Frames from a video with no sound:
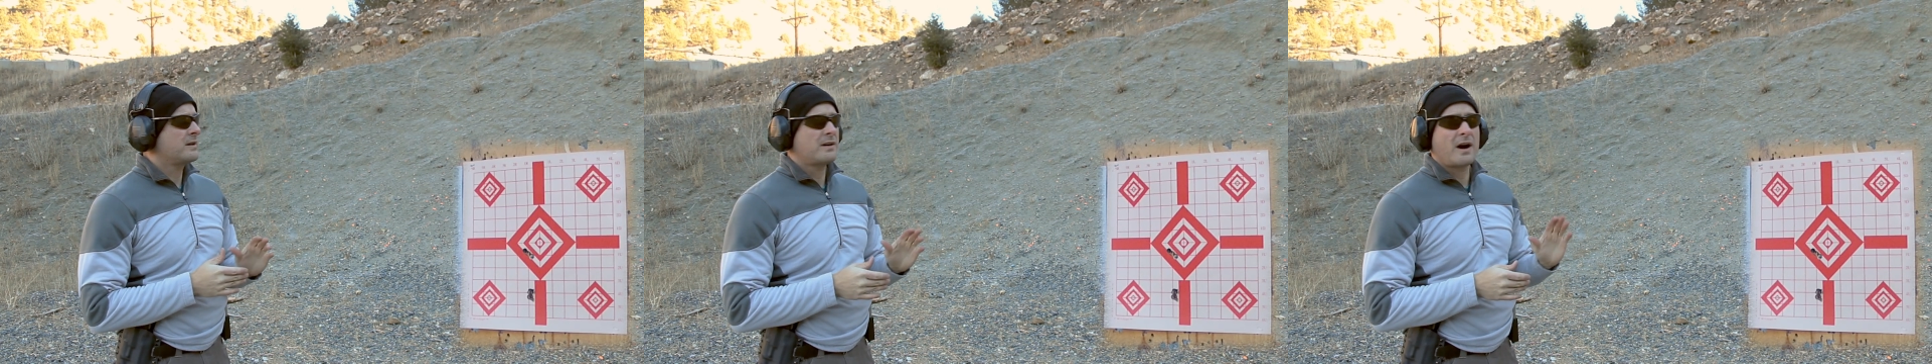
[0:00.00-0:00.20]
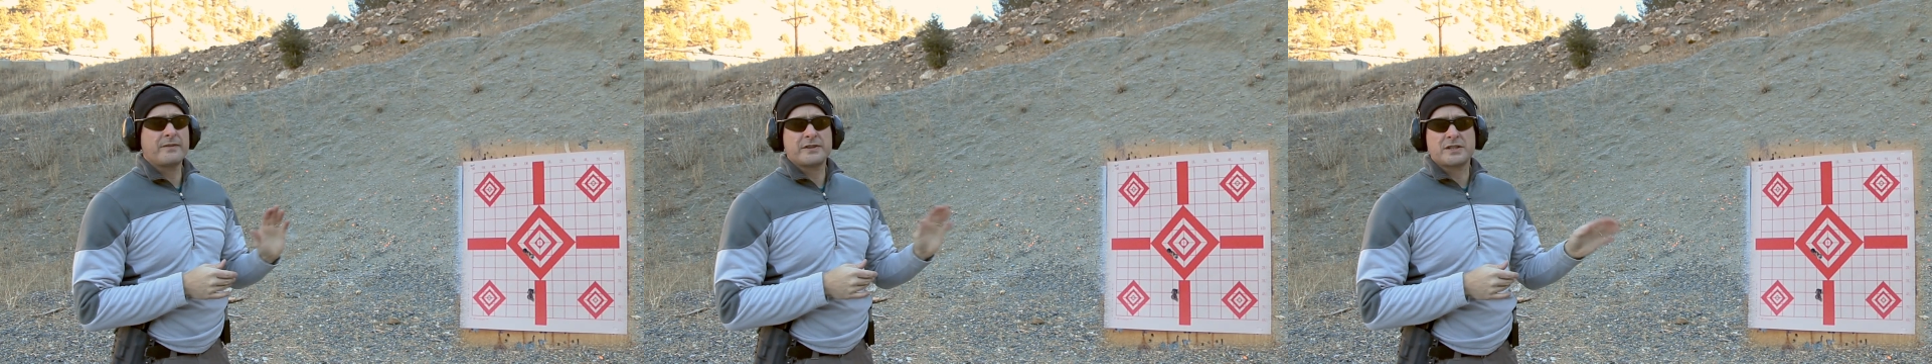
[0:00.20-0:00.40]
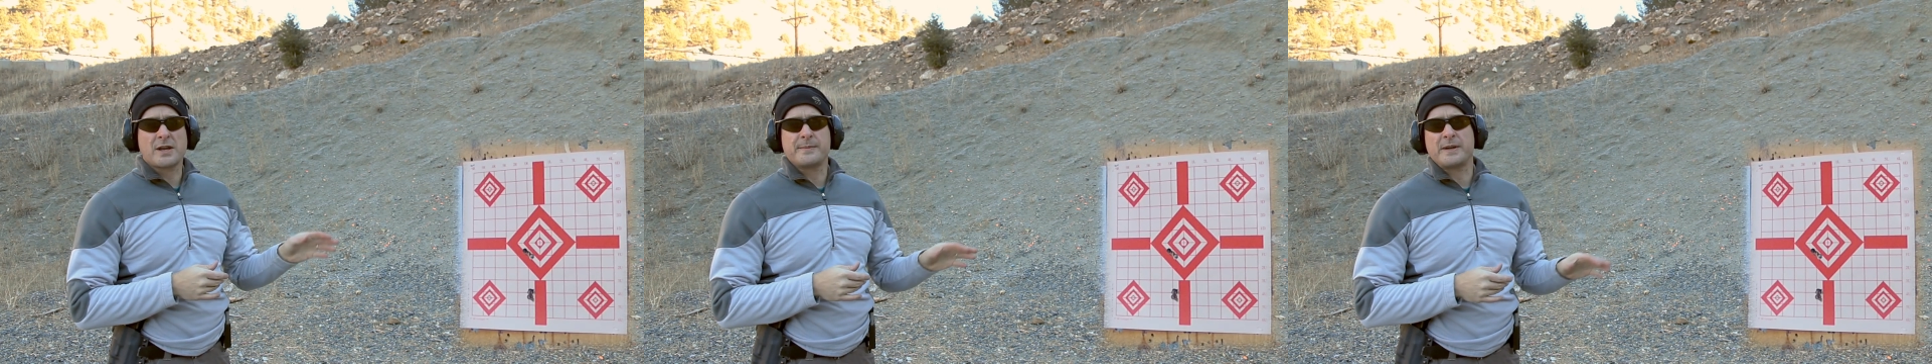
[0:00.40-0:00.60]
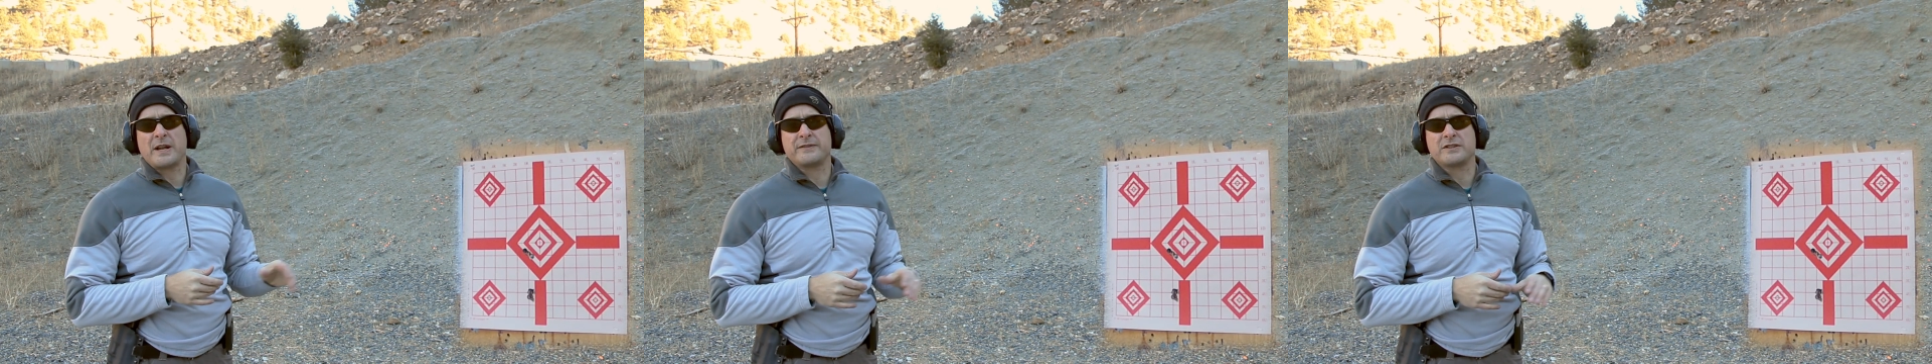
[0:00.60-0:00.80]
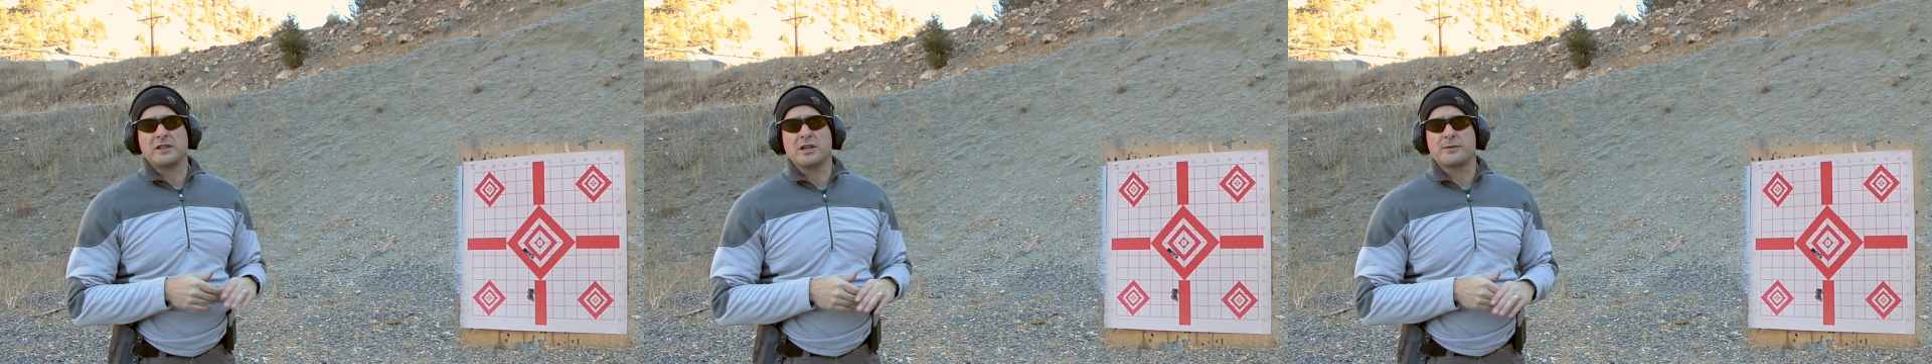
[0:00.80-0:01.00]
obviously I'm going to
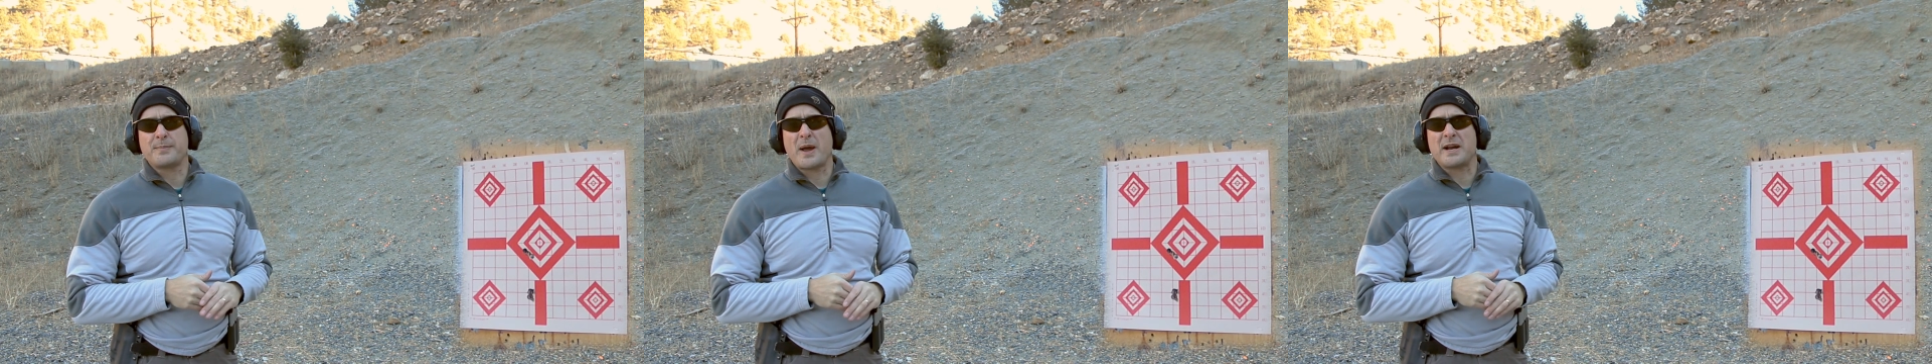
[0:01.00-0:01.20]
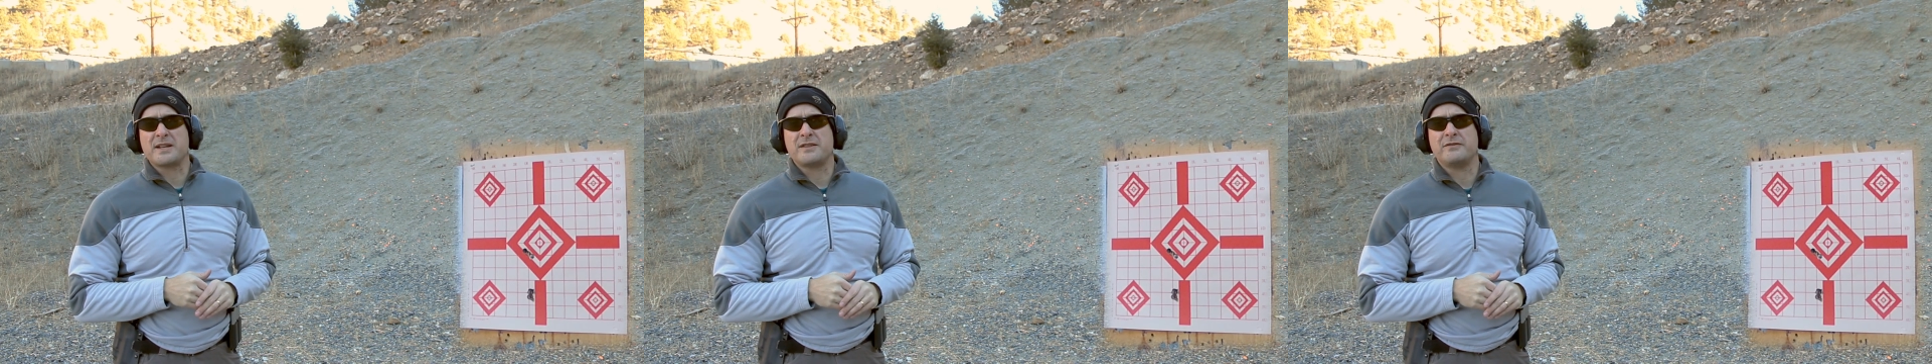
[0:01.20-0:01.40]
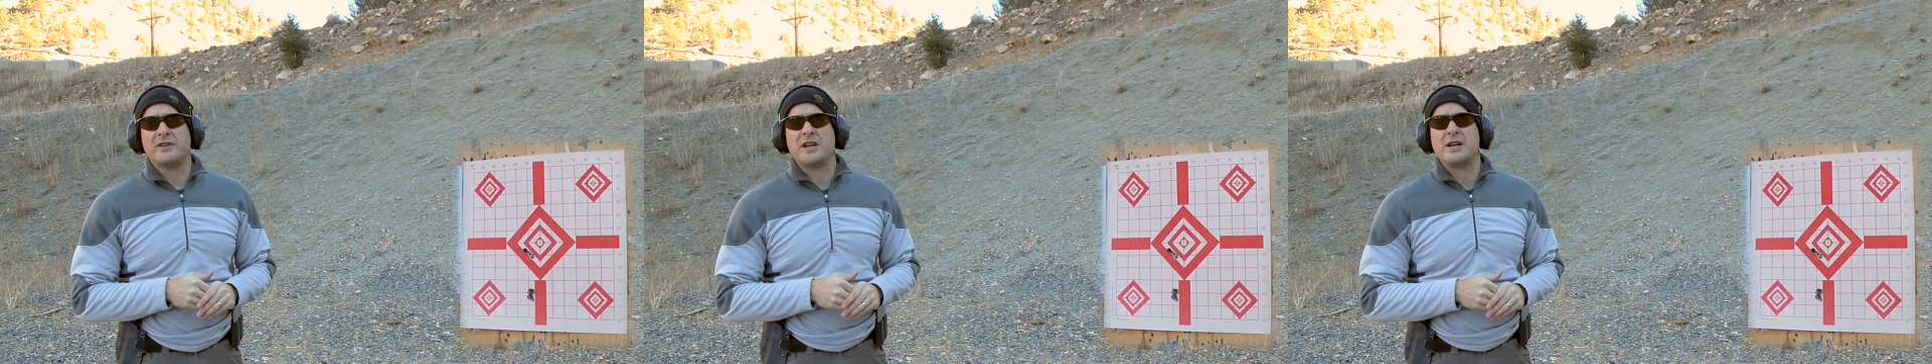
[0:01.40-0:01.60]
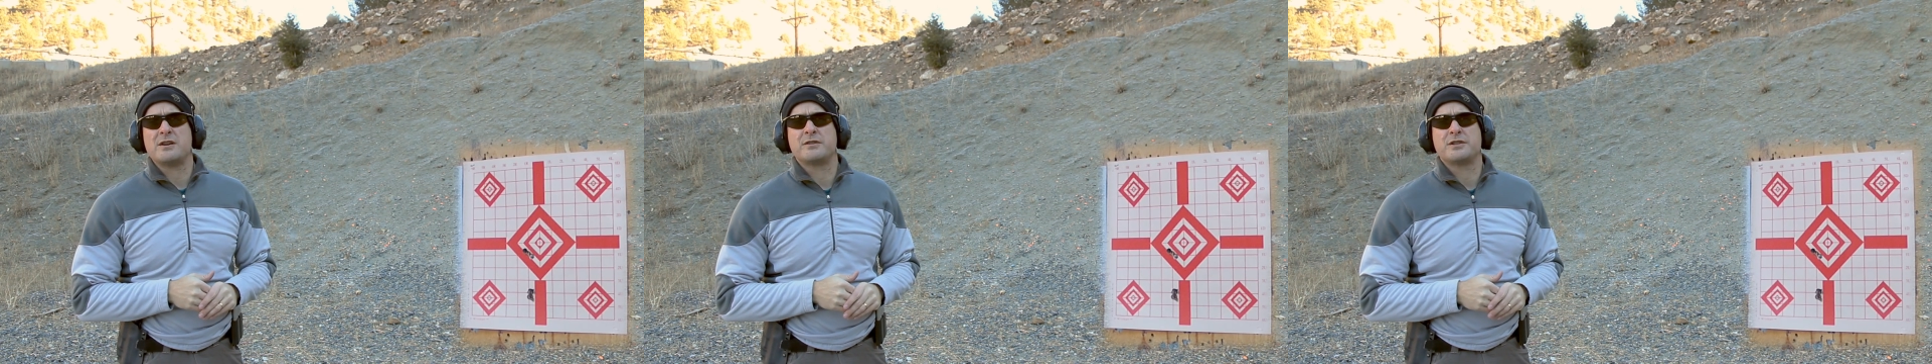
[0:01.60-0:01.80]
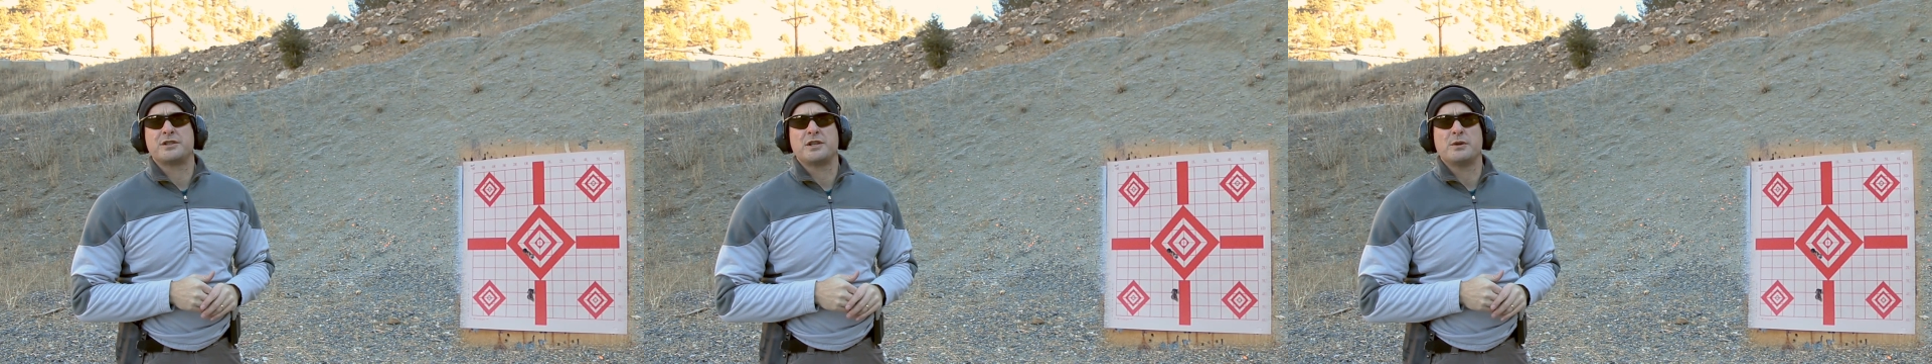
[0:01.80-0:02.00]
have to look back at the
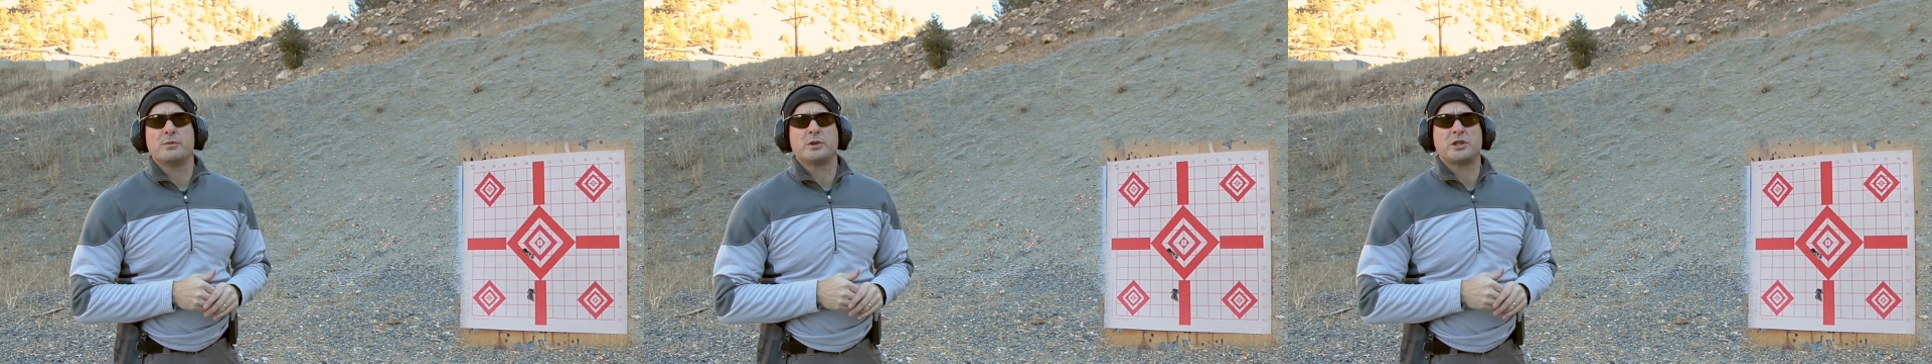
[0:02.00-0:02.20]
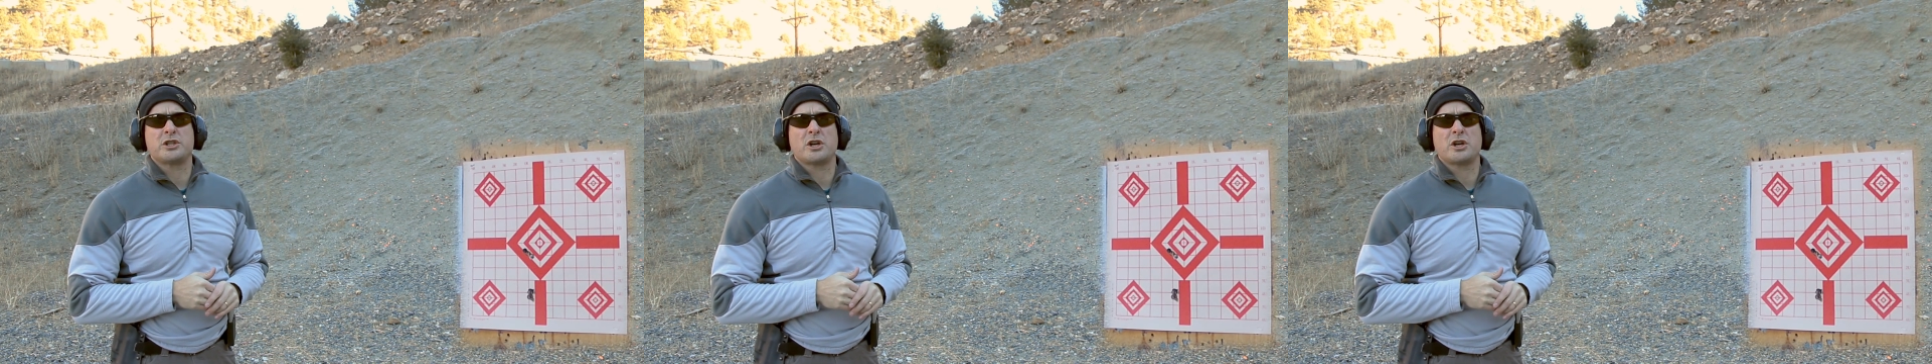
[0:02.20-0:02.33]
video to see which